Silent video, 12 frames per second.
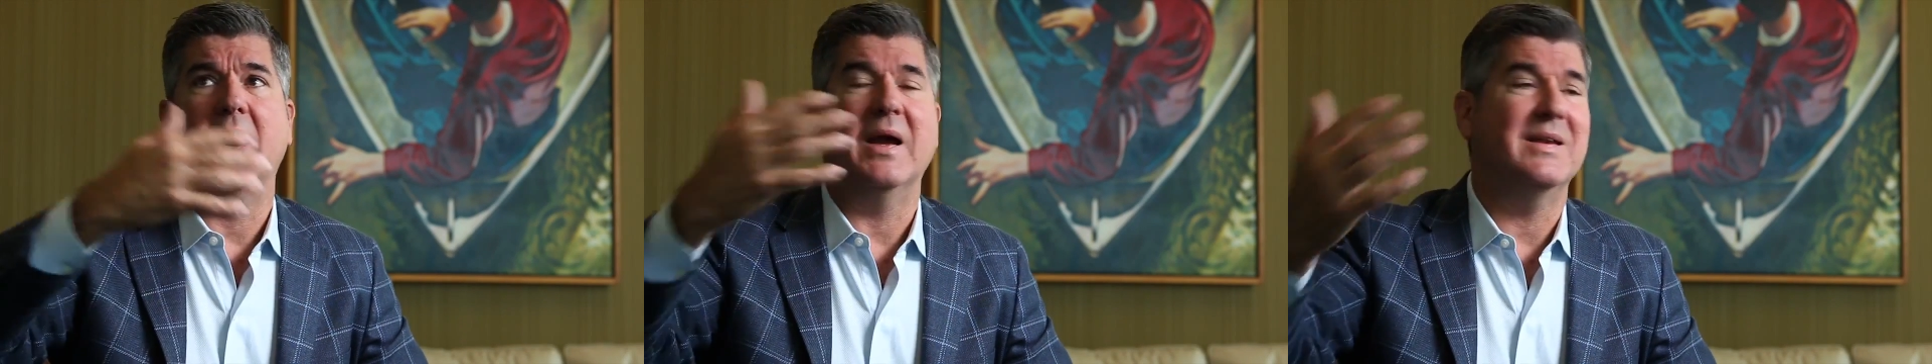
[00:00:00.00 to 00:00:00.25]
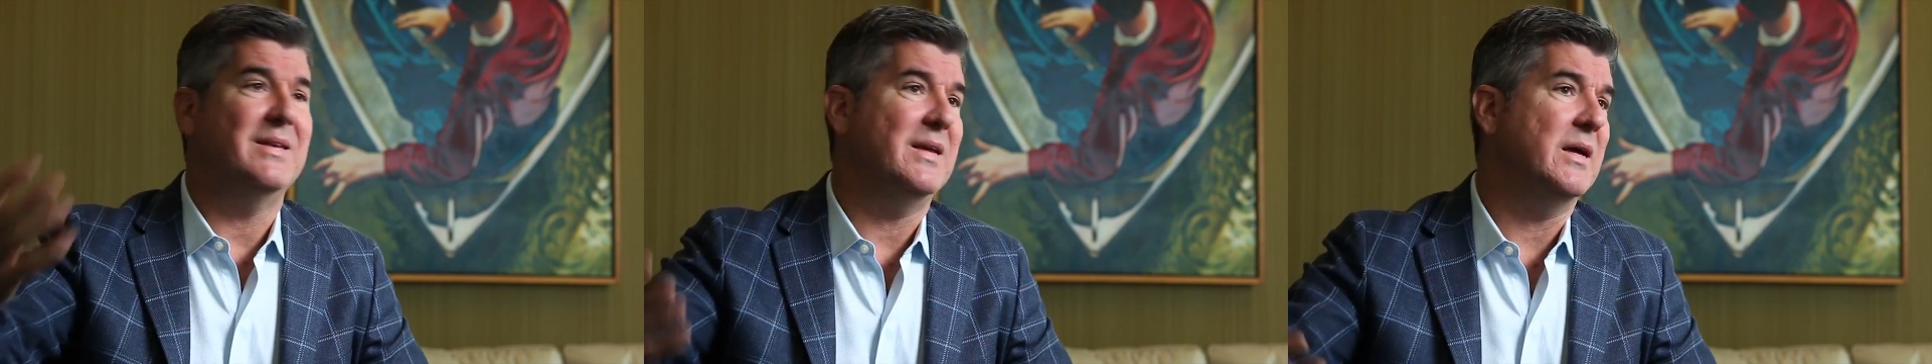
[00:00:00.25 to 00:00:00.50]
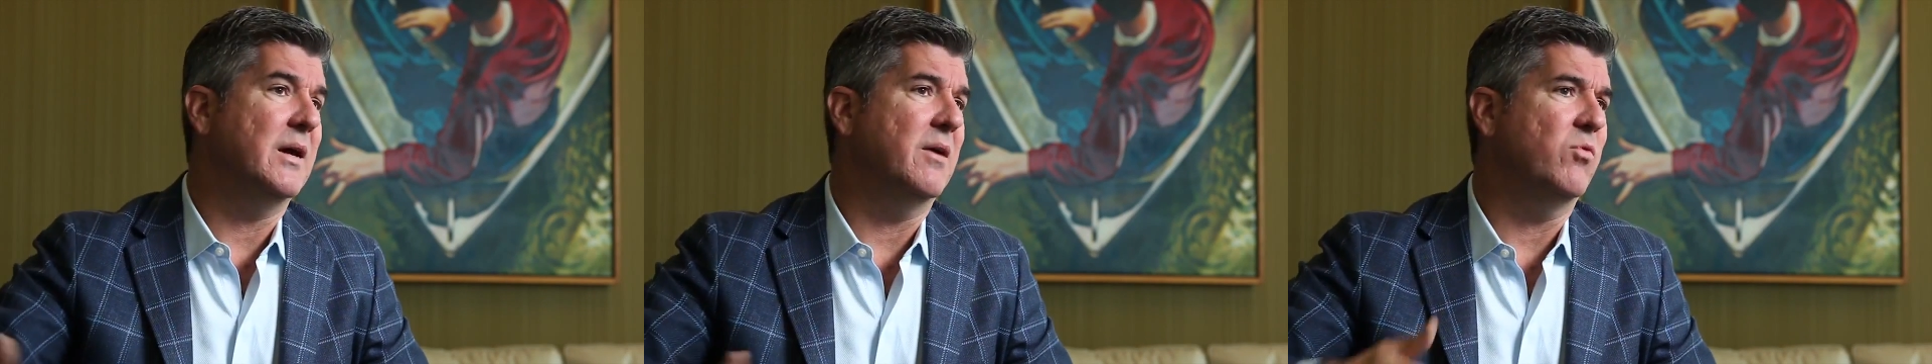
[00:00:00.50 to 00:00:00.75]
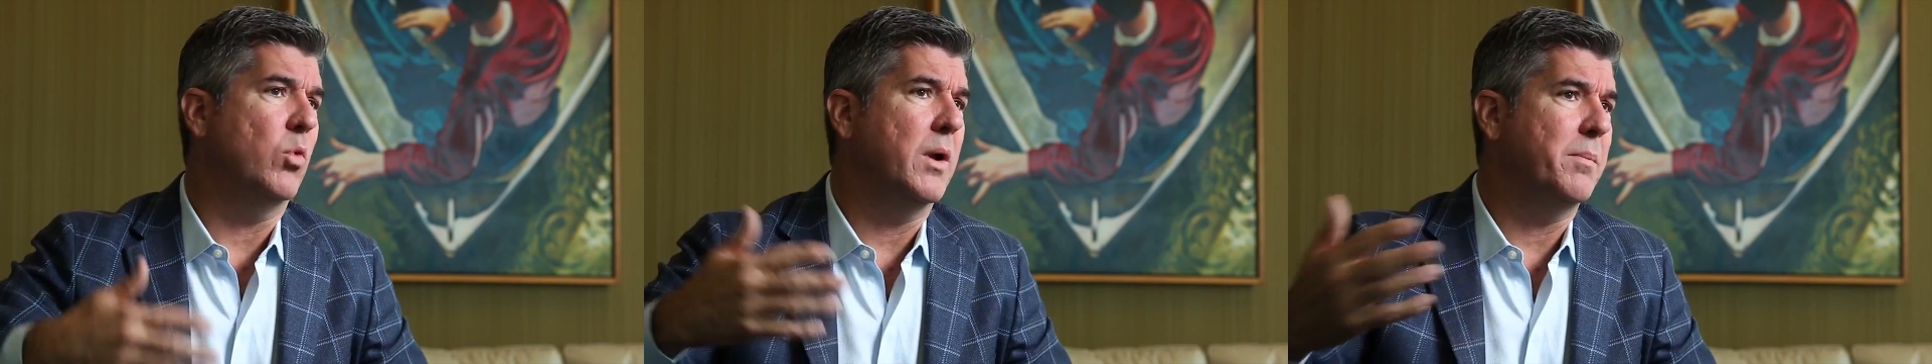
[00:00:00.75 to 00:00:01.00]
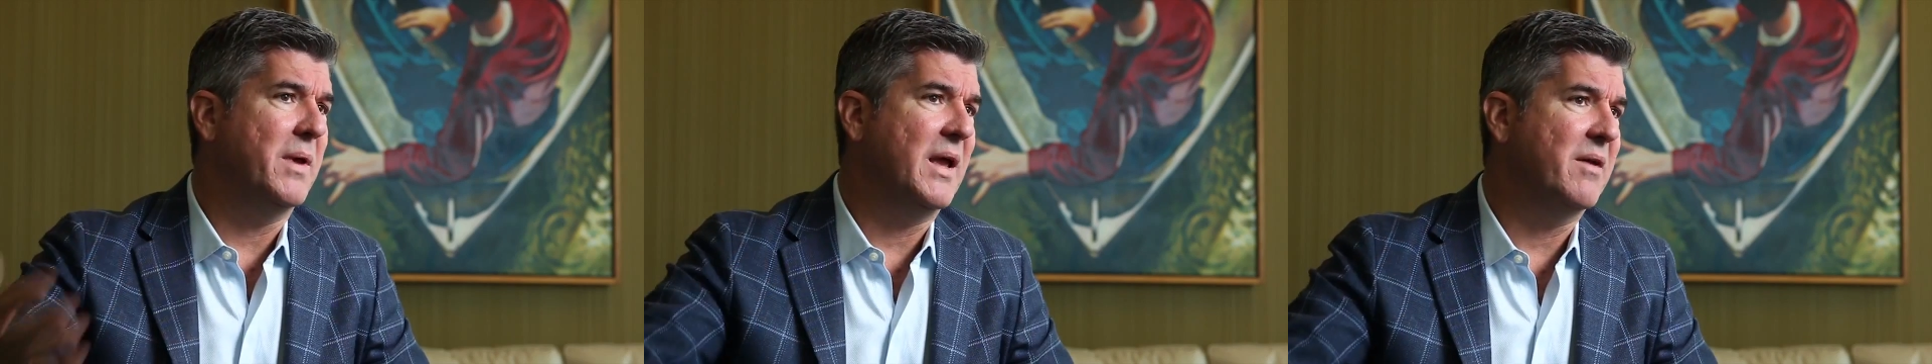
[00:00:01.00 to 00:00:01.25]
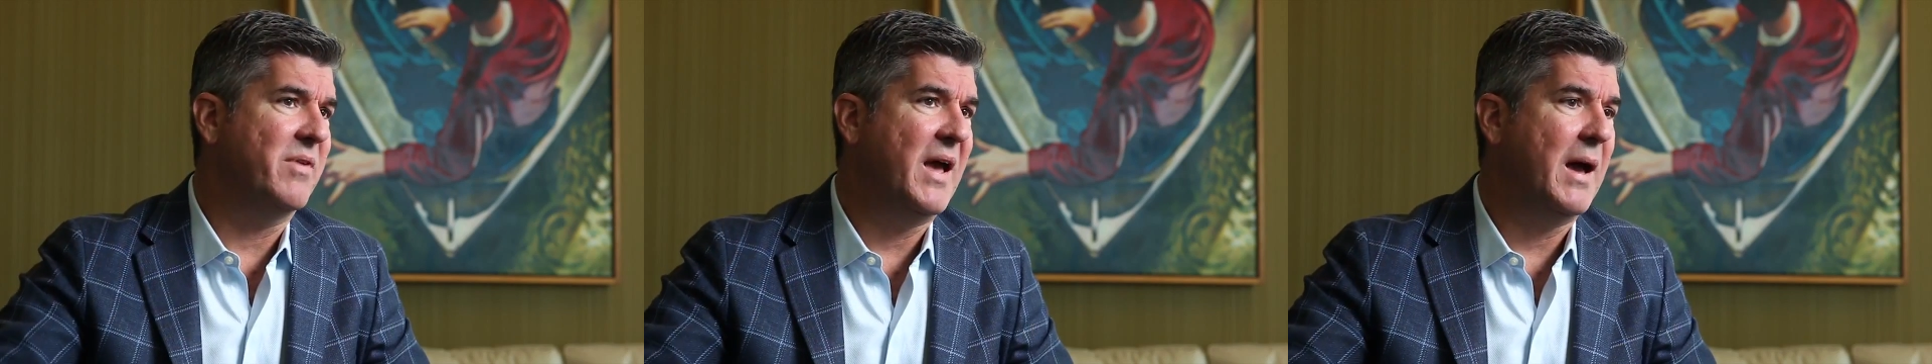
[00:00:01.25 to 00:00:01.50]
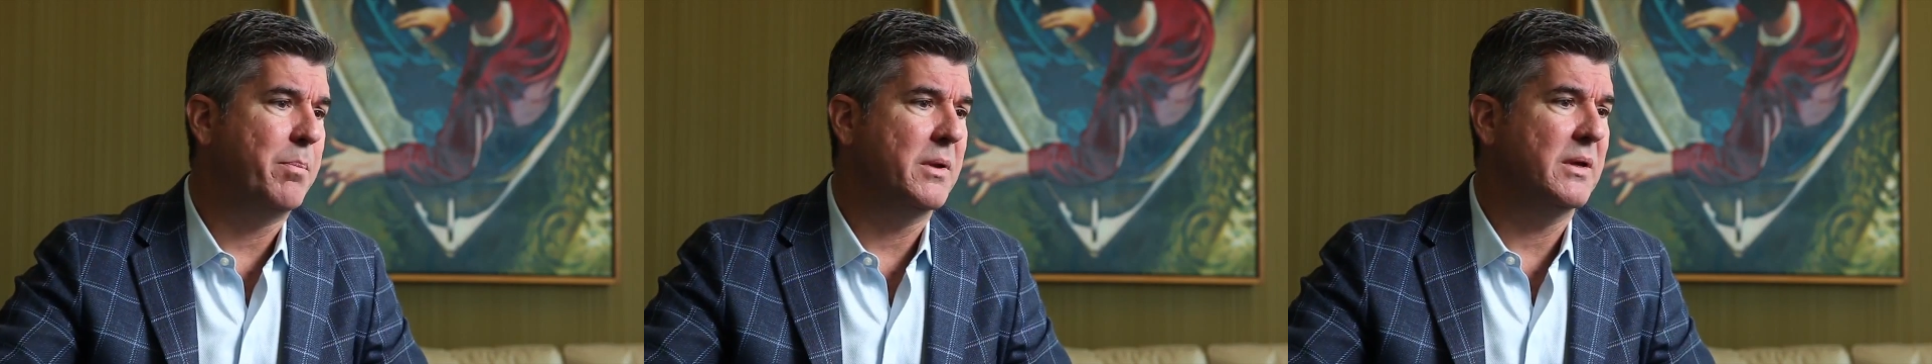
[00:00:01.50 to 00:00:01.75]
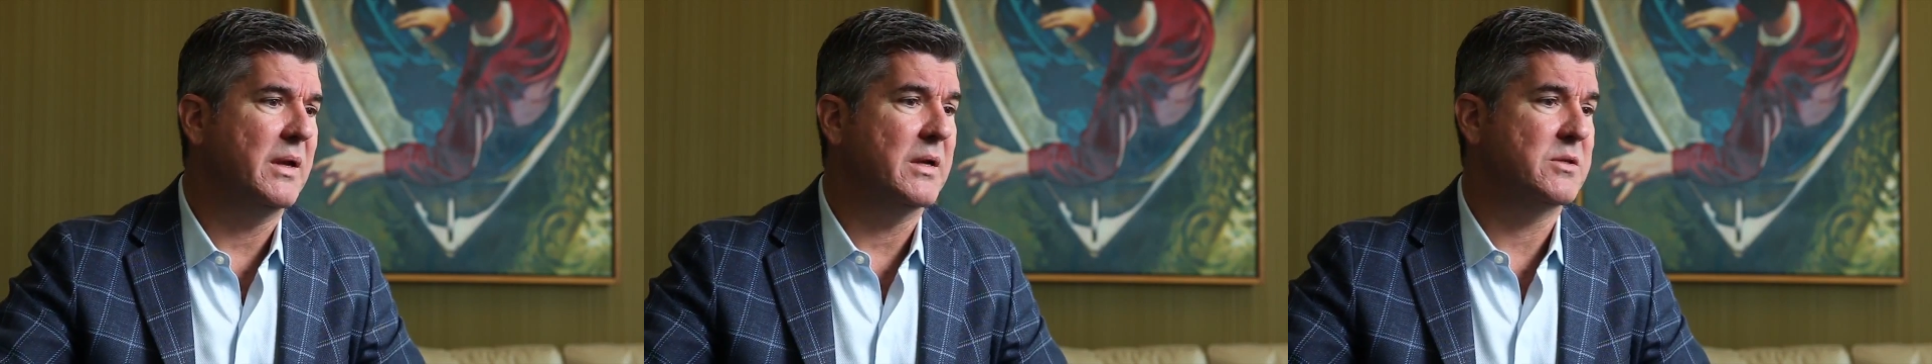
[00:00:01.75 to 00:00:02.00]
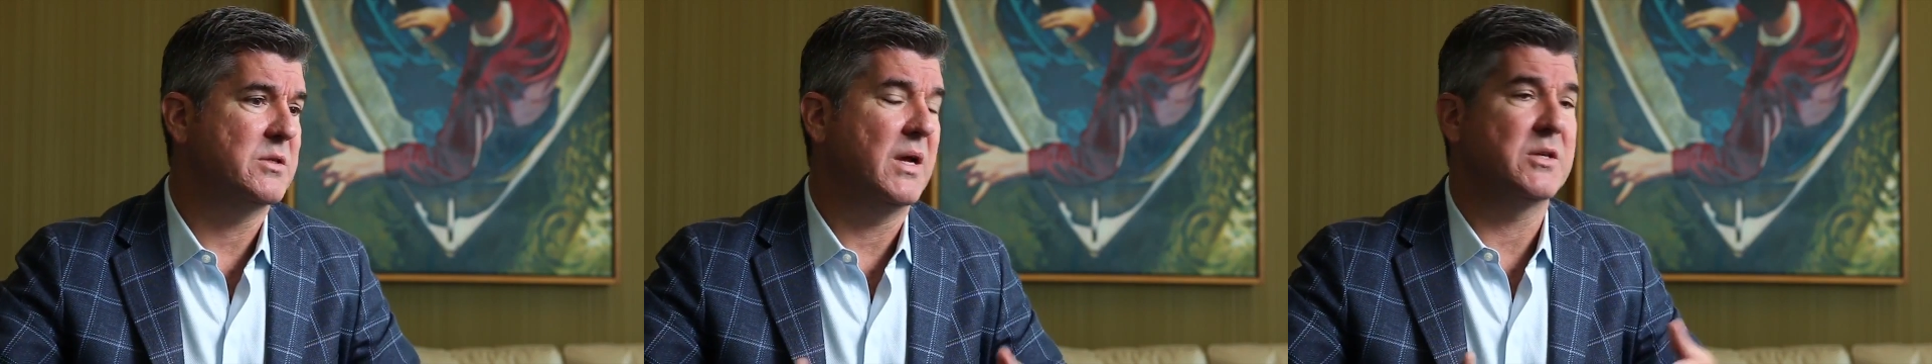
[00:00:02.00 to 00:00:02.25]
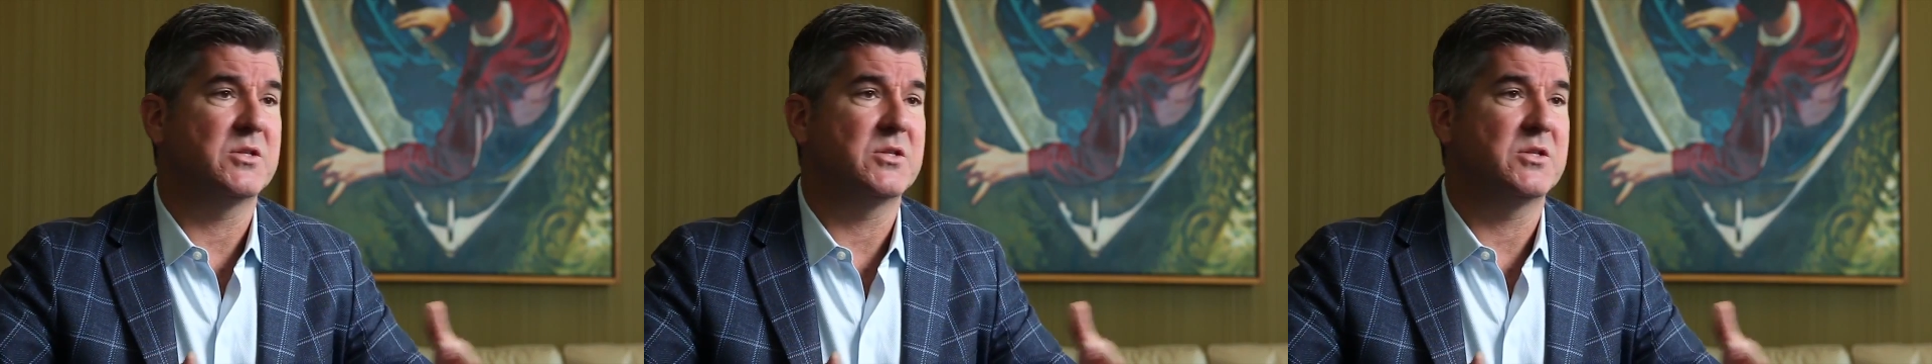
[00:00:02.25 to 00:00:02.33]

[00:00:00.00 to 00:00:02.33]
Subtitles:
idea of what may have happened and it's not